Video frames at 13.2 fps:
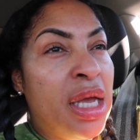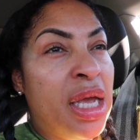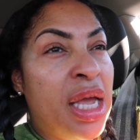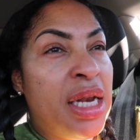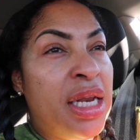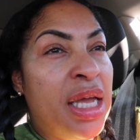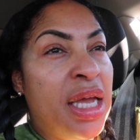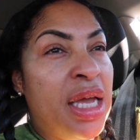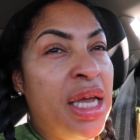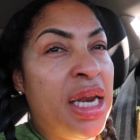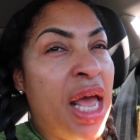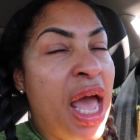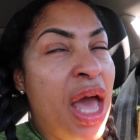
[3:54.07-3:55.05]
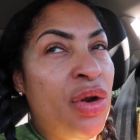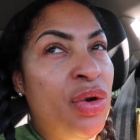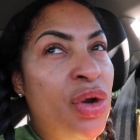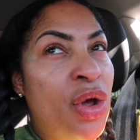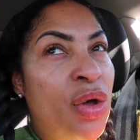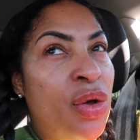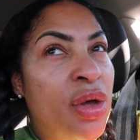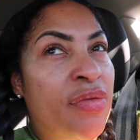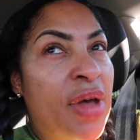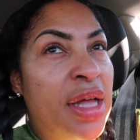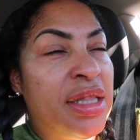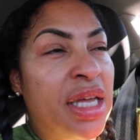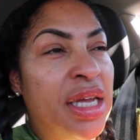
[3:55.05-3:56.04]
And then I don't know if
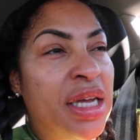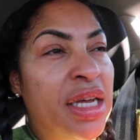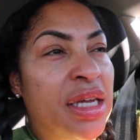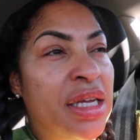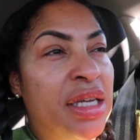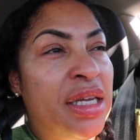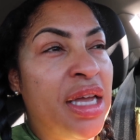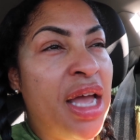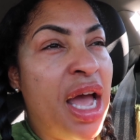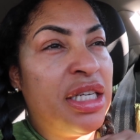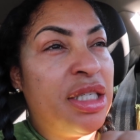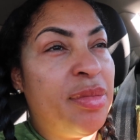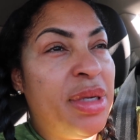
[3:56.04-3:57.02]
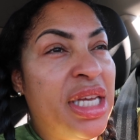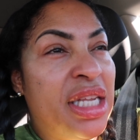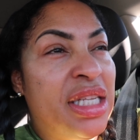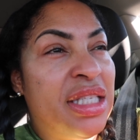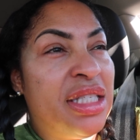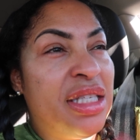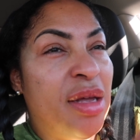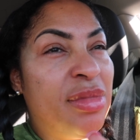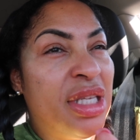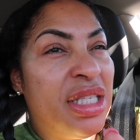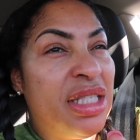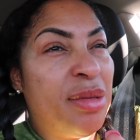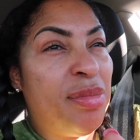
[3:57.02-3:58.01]
I think I should be getting
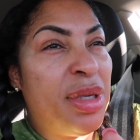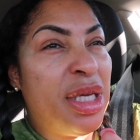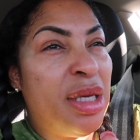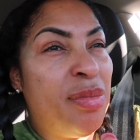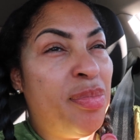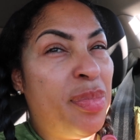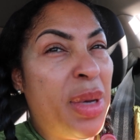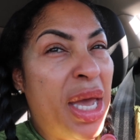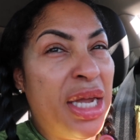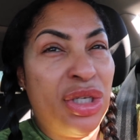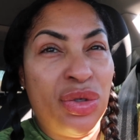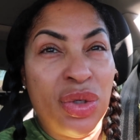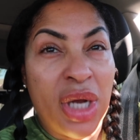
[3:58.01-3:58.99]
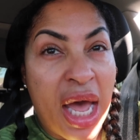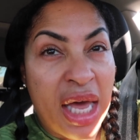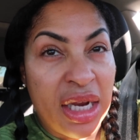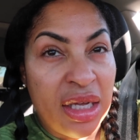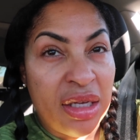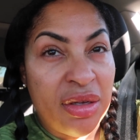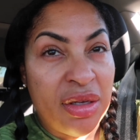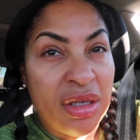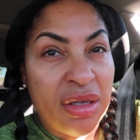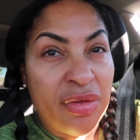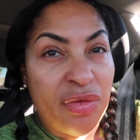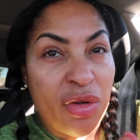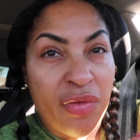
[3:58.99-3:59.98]
something to be patriotic
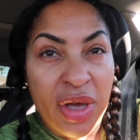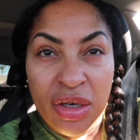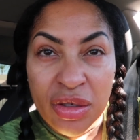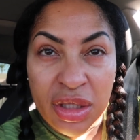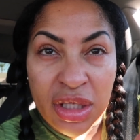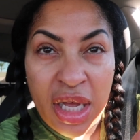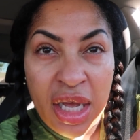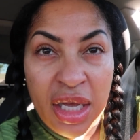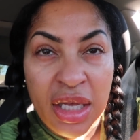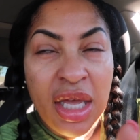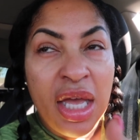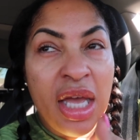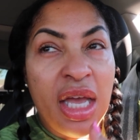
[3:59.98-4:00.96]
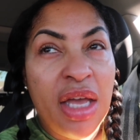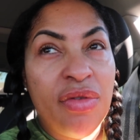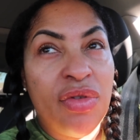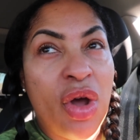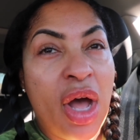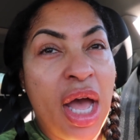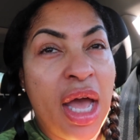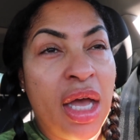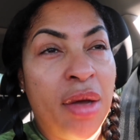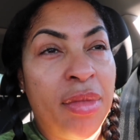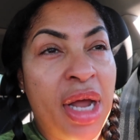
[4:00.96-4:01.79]
for Veterans Day, even though I am